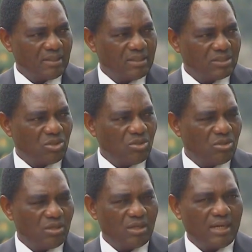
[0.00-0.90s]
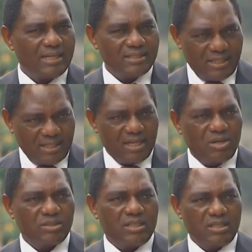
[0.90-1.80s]
So I take
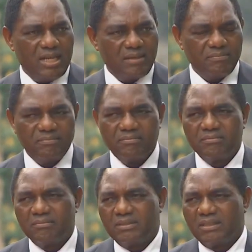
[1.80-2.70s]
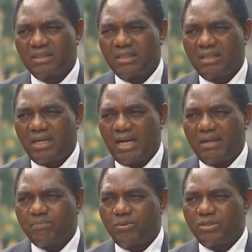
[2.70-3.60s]
out a name, I
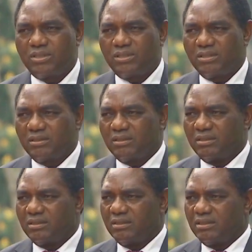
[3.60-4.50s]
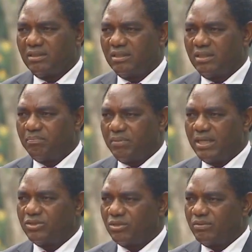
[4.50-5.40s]
put in
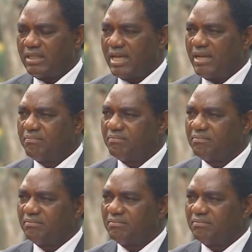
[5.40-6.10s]
place of a name